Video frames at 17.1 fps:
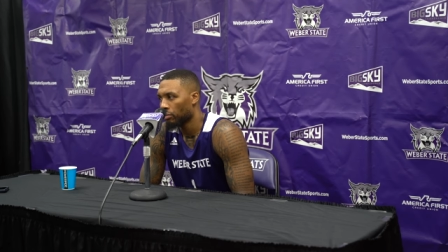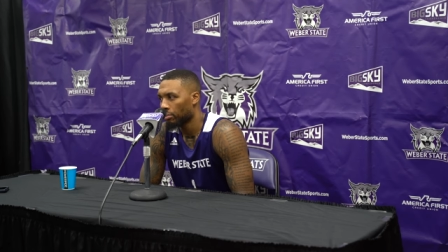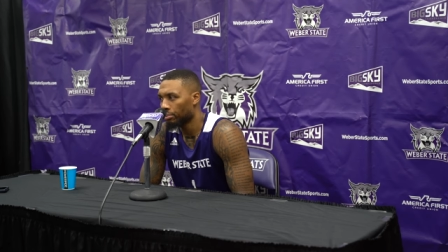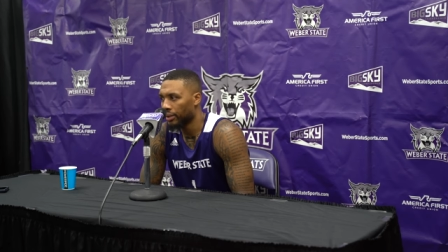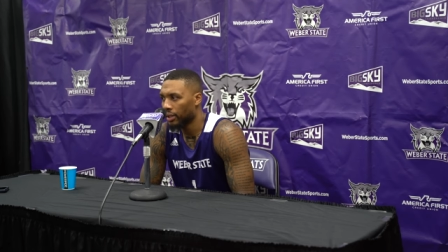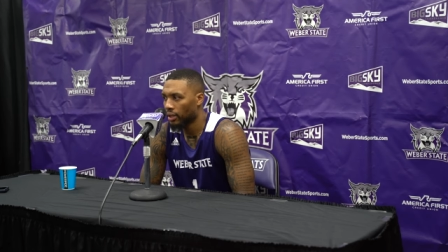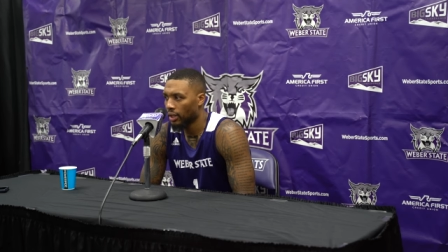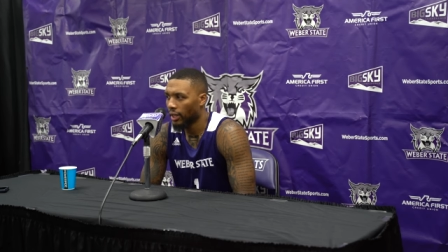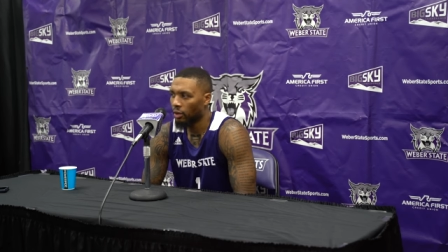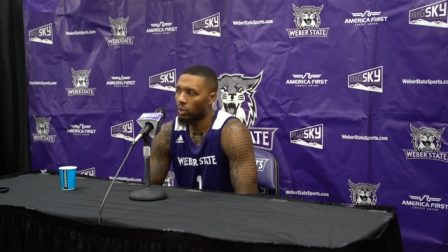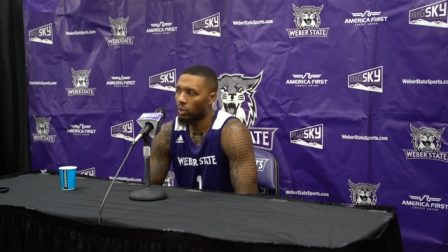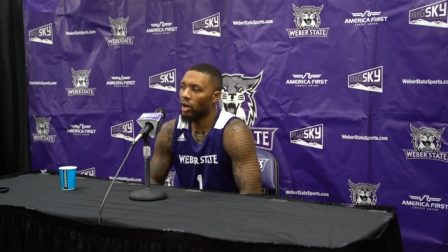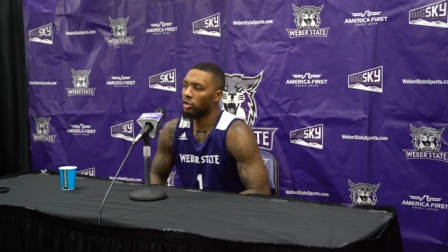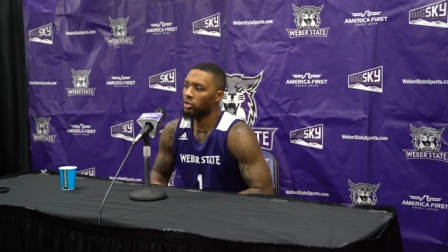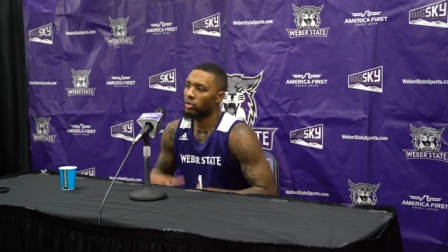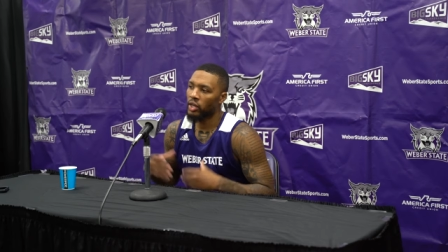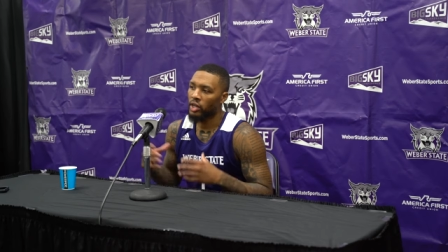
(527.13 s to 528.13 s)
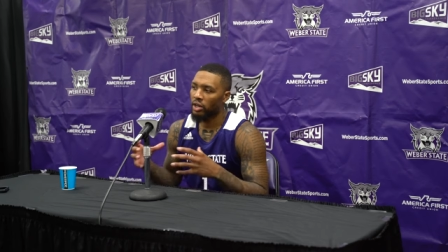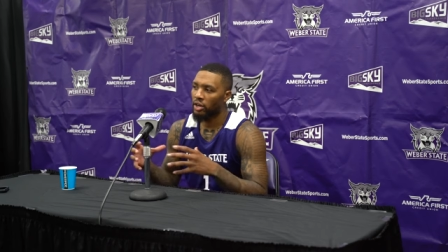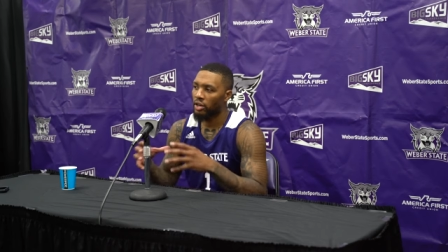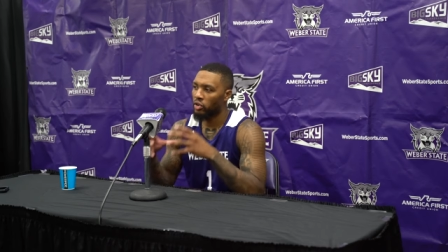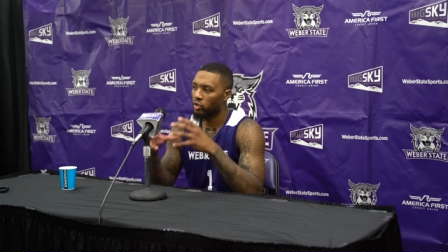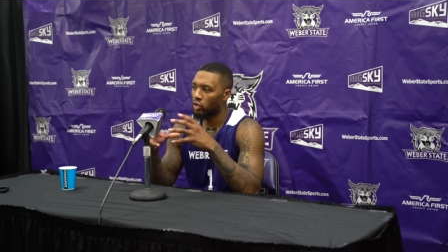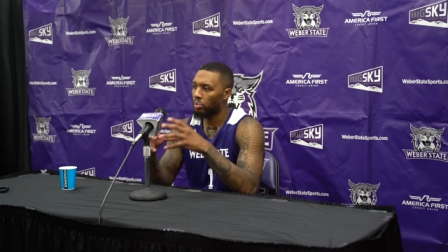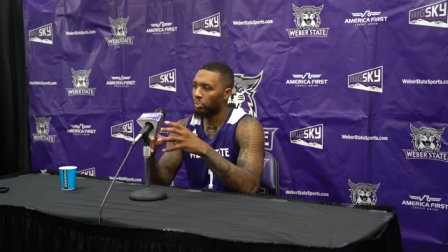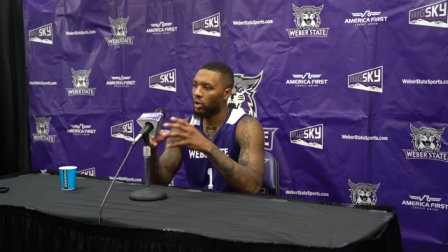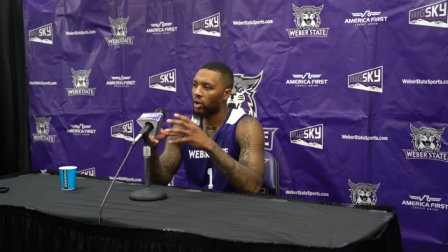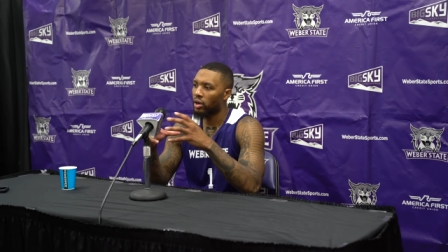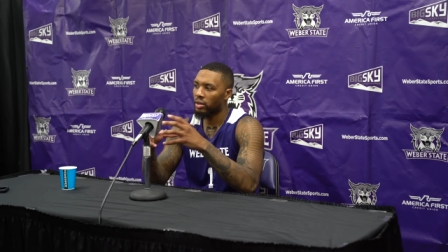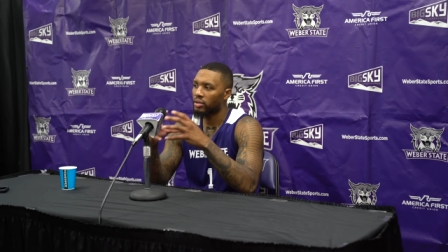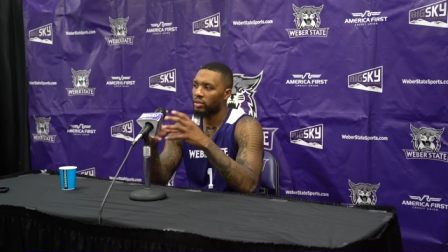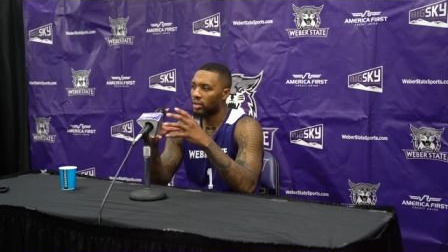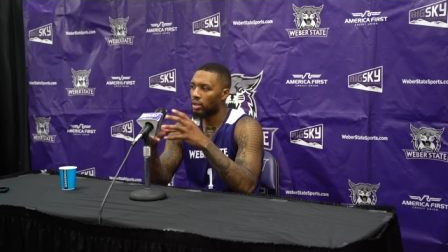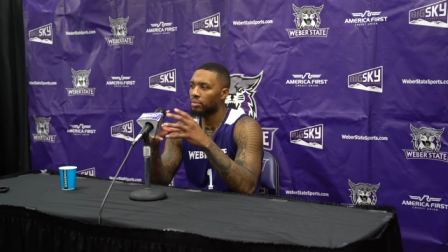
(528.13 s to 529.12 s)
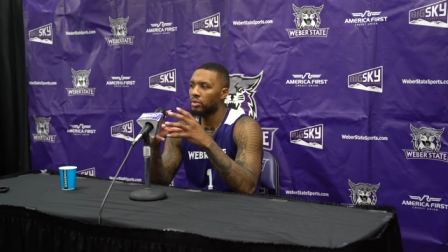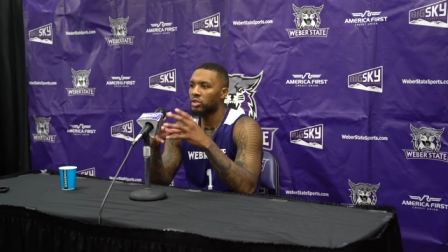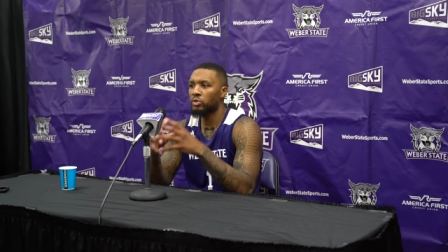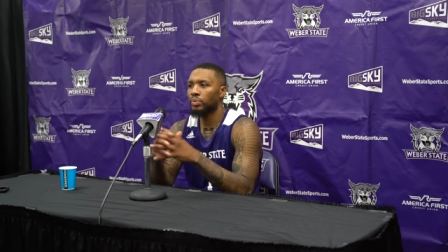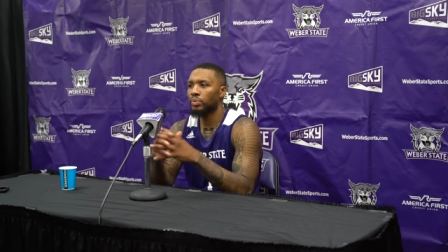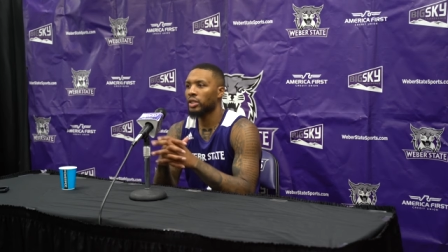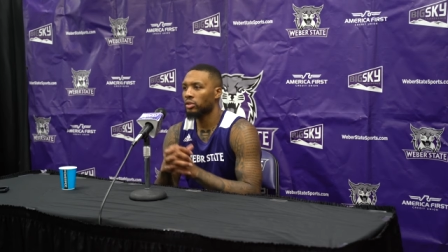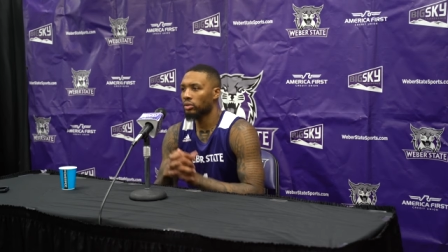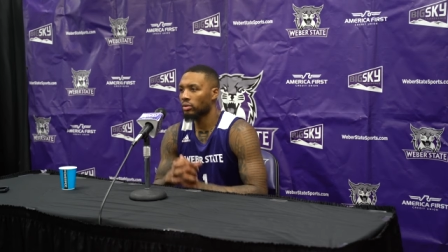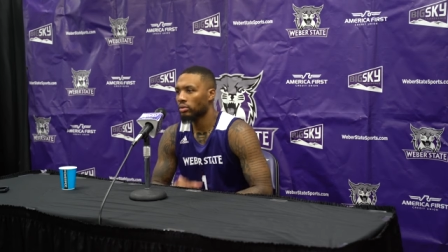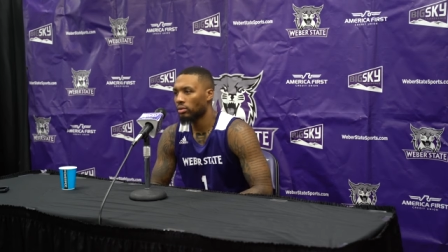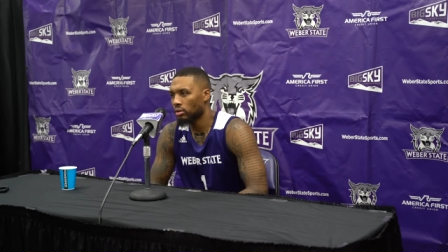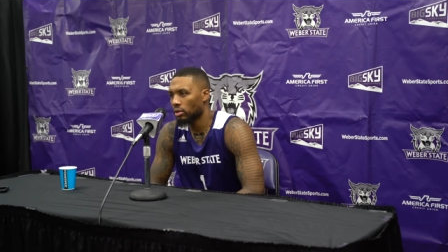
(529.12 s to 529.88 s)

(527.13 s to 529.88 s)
But like while you're here, you're a part of something special.